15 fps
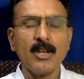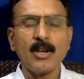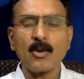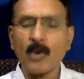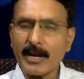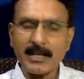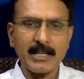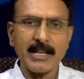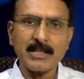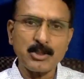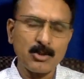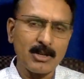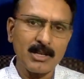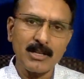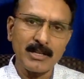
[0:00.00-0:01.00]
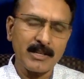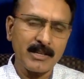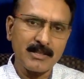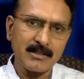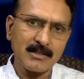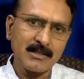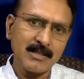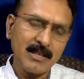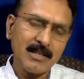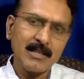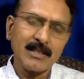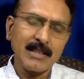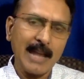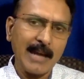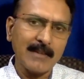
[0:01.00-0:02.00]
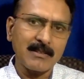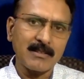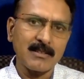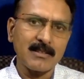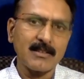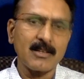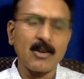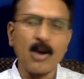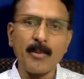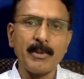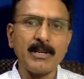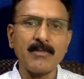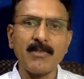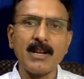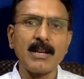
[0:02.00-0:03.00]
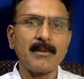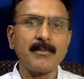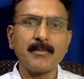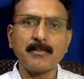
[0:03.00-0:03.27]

Quite natural it is that the government will